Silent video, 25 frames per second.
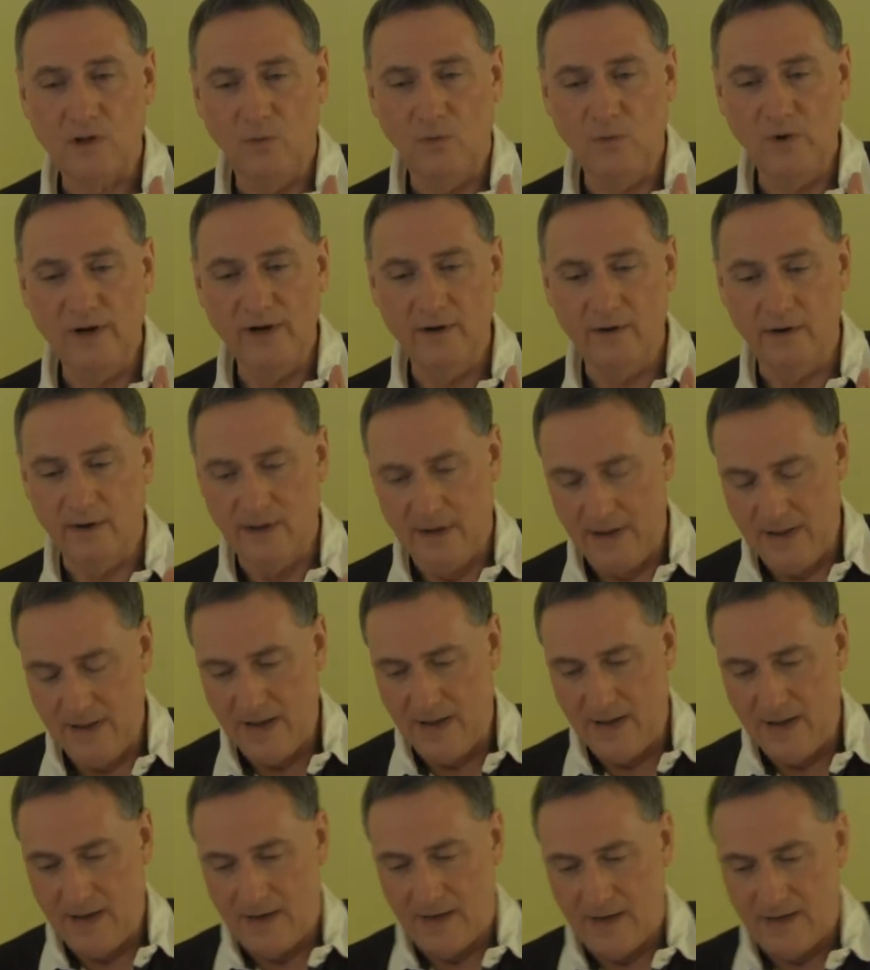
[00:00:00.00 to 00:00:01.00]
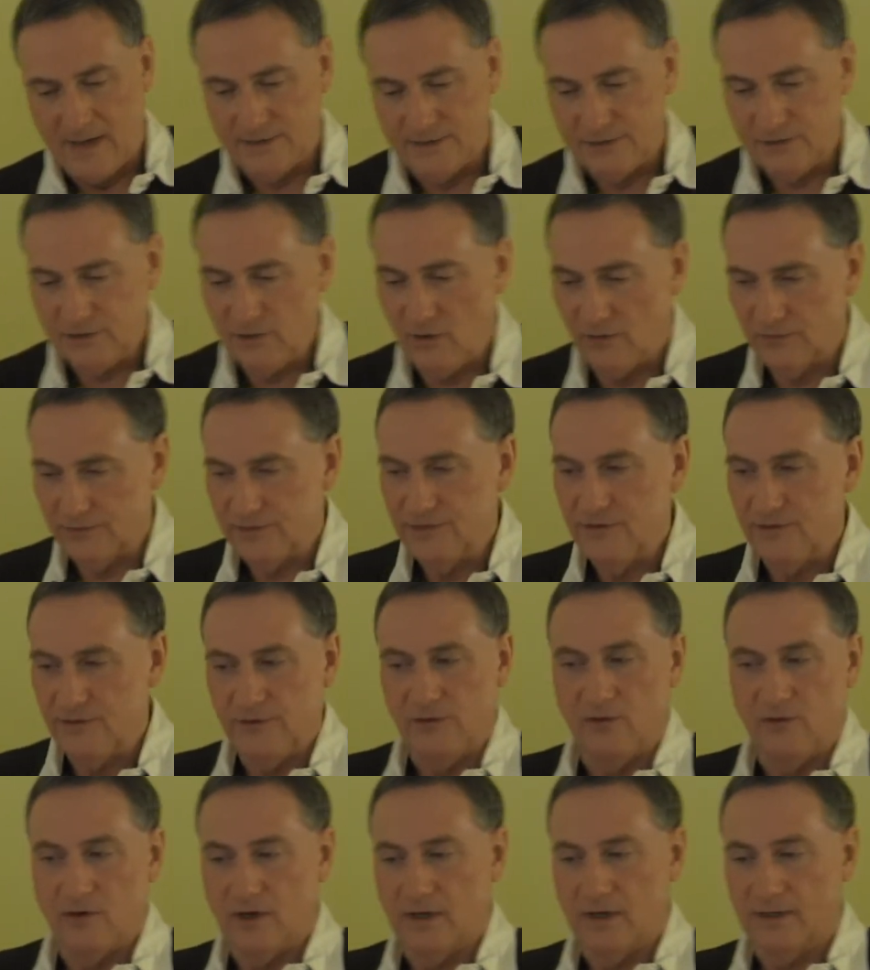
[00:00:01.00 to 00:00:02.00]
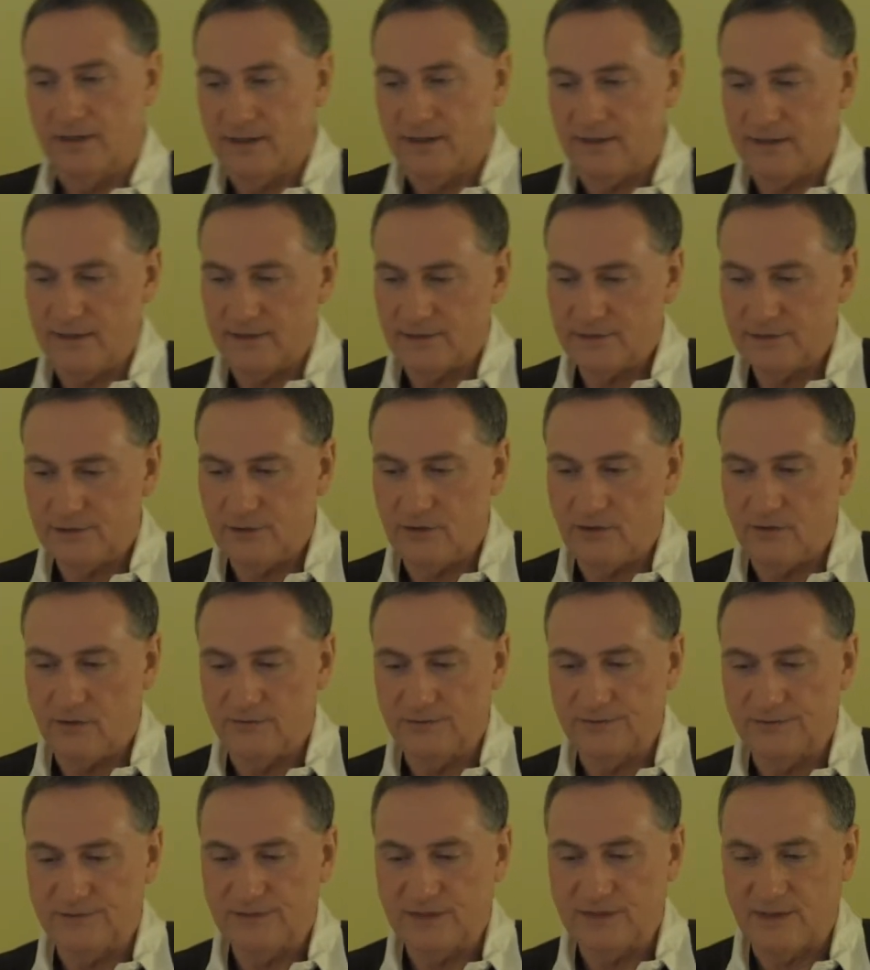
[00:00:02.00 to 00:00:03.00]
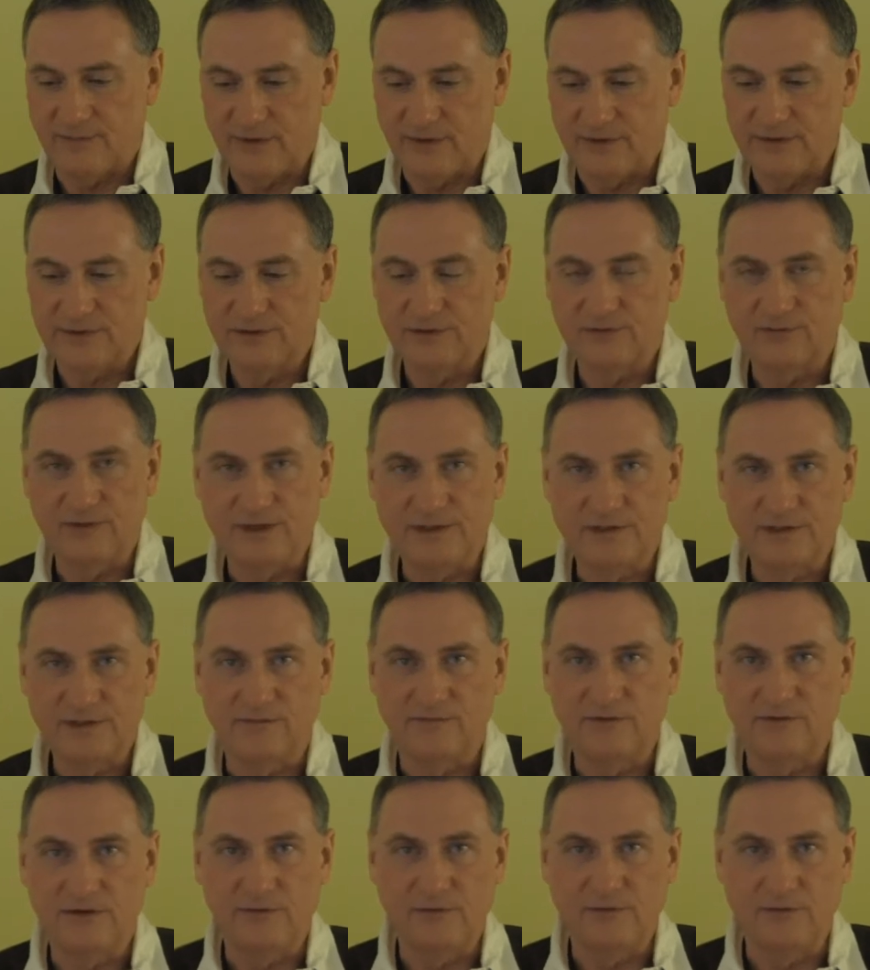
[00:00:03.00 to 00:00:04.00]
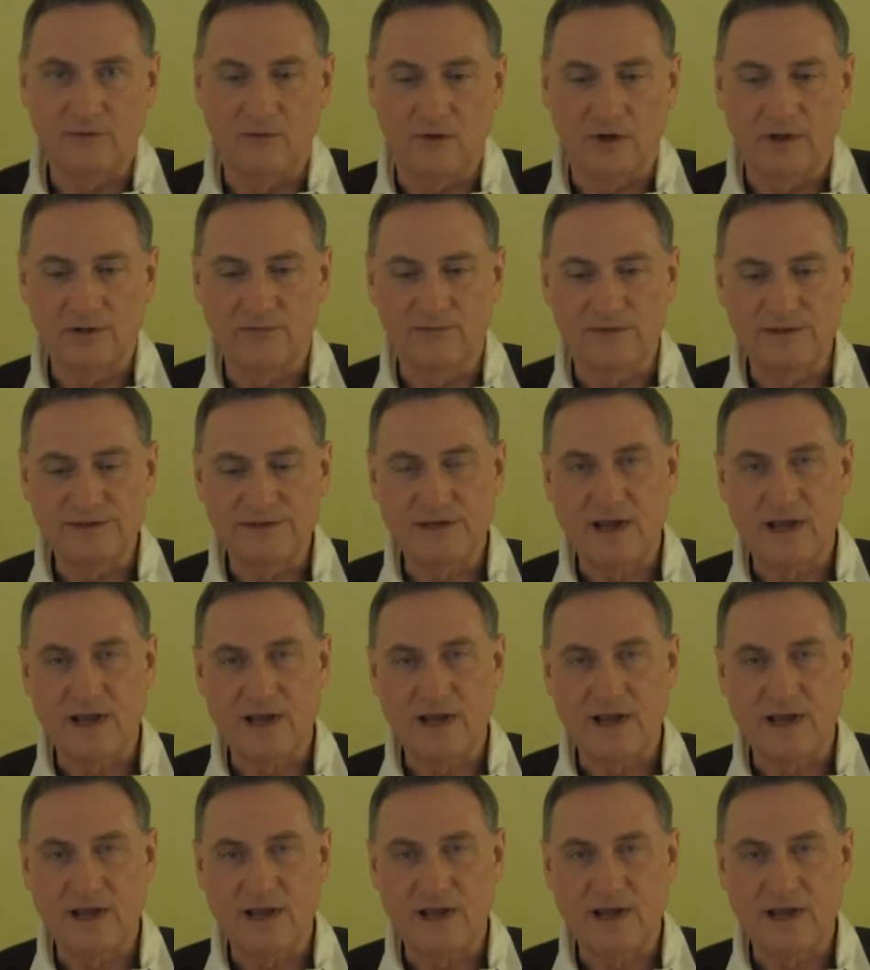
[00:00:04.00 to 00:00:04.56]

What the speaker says: where it shows New York and it shows some of the streets of New York